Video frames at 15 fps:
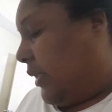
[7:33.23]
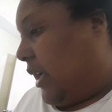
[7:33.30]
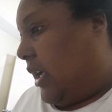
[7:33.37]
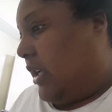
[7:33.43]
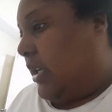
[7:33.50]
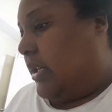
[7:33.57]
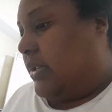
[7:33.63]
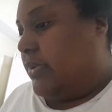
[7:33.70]
Got
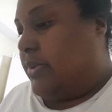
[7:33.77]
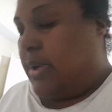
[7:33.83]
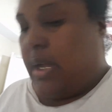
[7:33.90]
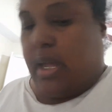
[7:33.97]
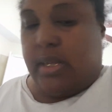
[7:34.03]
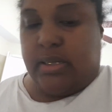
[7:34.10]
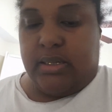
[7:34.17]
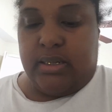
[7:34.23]
her new
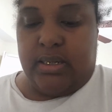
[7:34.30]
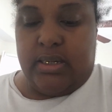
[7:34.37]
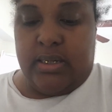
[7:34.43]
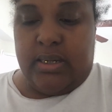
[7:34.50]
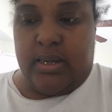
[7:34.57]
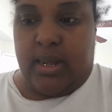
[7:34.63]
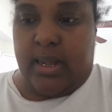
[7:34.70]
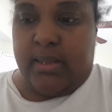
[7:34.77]
car
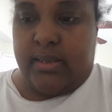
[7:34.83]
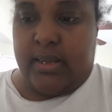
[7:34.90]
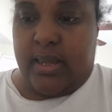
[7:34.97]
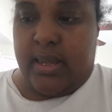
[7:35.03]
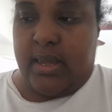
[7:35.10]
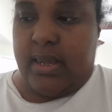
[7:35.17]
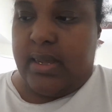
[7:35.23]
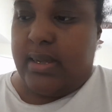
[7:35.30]
seat. Got
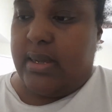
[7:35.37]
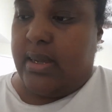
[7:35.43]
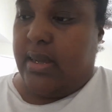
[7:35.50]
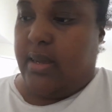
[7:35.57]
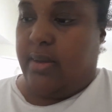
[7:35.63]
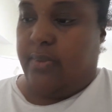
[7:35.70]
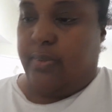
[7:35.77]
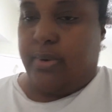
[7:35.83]
that.
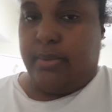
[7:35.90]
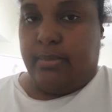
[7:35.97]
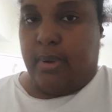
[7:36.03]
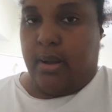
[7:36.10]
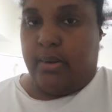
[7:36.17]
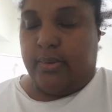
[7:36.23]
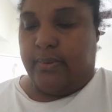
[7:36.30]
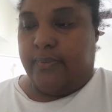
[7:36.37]
Went and
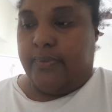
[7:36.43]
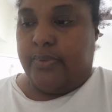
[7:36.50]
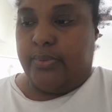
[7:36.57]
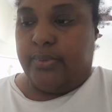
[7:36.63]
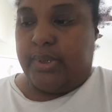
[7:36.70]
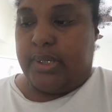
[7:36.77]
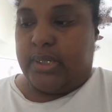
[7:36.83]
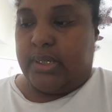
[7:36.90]
bought the
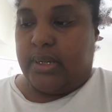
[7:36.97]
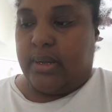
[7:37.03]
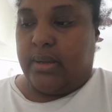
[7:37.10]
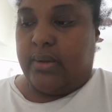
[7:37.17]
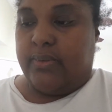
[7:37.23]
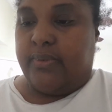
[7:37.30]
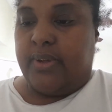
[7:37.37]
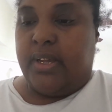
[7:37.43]
food and
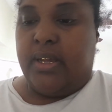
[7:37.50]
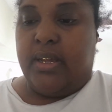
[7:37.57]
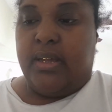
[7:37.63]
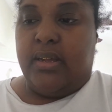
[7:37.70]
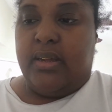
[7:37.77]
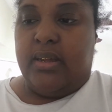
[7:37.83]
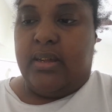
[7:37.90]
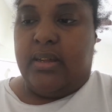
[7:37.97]
stuff.
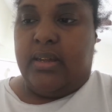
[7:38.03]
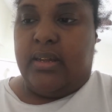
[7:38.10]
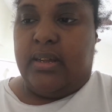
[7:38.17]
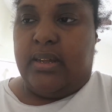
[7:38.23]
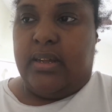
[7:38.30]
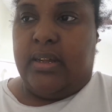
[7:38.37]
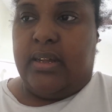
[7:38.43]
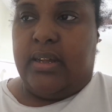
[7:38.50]

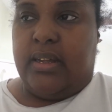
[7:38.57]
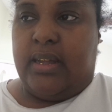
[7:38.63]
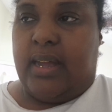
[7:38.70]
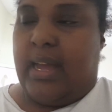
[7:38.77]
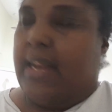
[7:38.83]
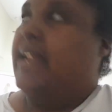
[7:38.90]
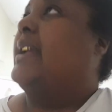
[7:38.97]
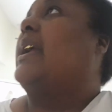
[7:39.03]

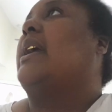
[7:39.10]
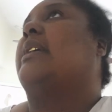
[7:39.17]
I didn't